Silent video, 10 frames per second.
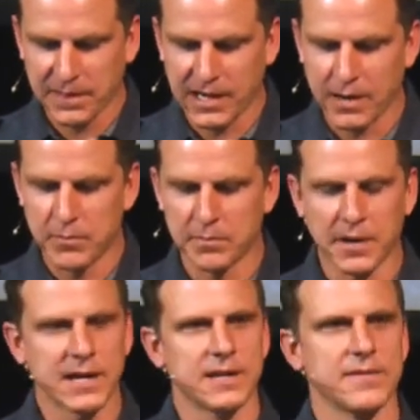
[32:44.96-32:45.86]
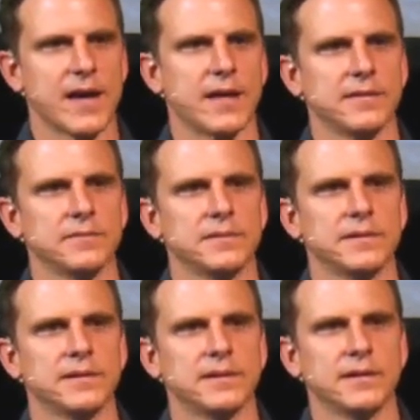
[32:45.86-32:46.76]
And I'm reminded that,
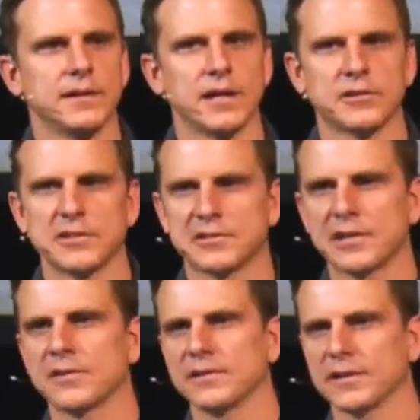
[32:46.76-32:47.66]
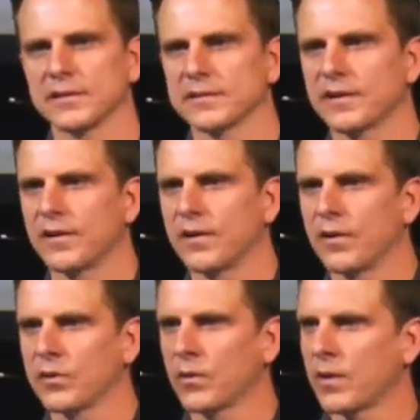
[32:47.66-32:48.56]
as I said earlier,
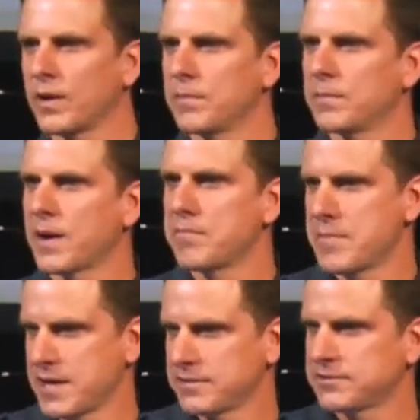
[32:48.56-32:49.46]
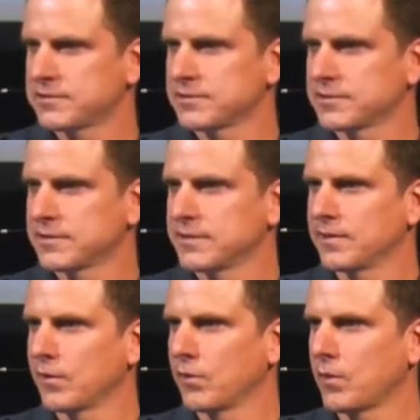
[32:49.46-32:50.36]
although I'm a mess,
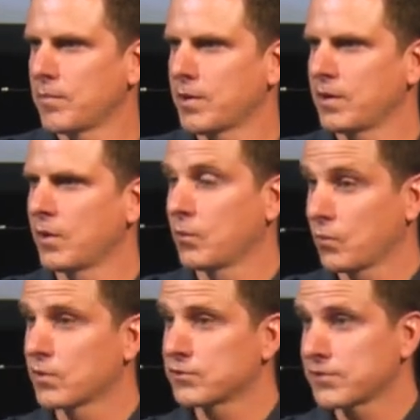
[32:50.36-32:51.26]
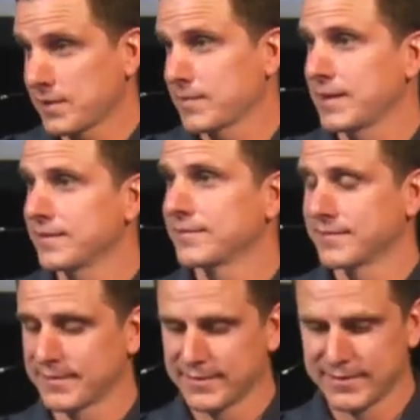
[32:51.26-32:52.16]
although I'm my own worst enemy,
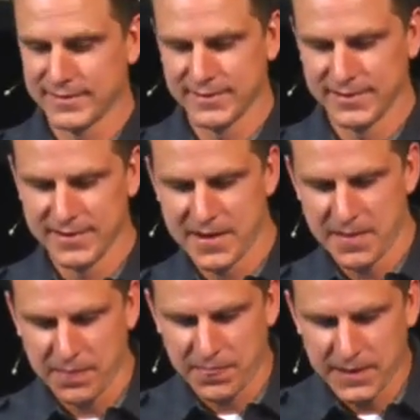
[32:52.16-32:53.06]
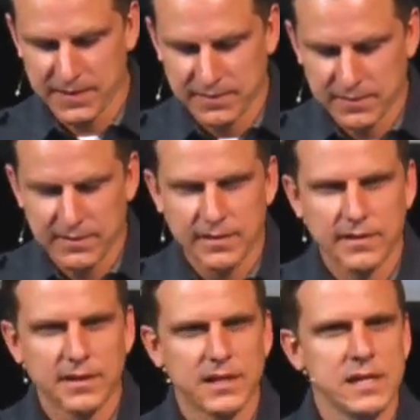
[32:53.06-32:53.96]
that
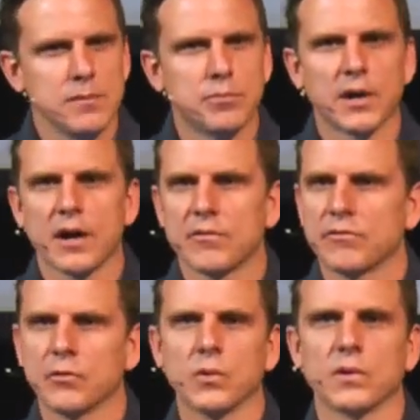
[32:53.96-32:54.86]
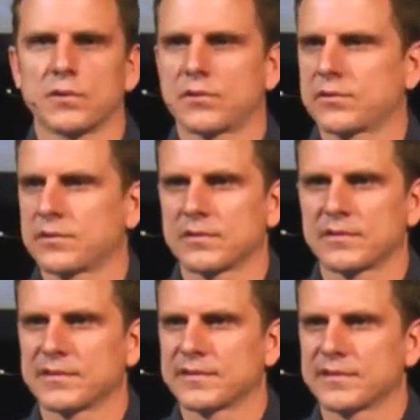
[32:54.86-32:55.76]
he brought forth
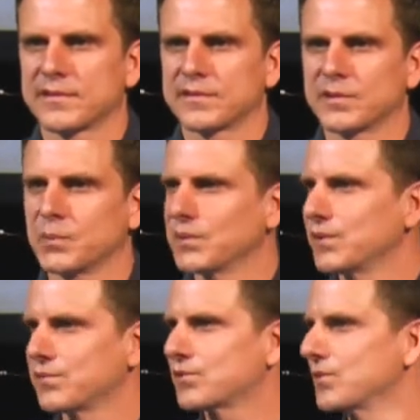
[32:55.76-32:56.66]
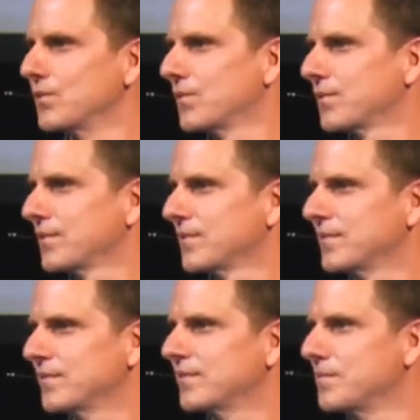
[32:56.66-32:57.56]
the word of truth
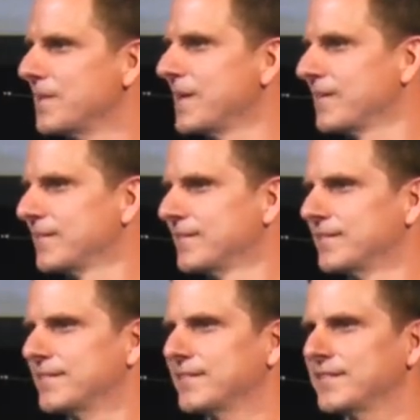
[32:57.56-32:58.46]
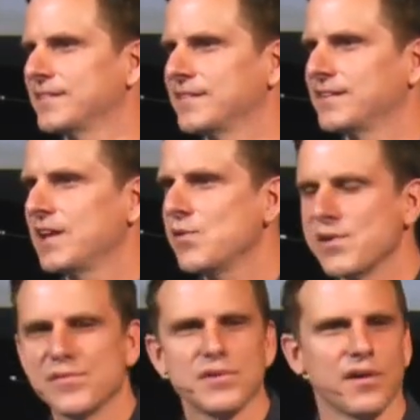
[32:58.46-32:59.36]
to me. He
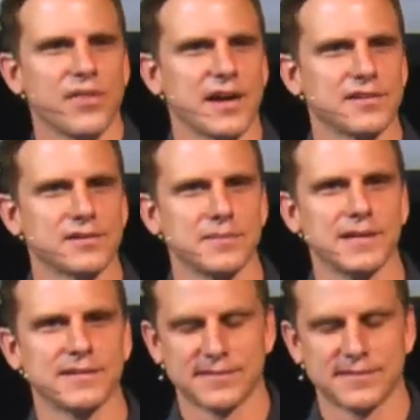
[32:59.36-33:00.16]
revealed that to me.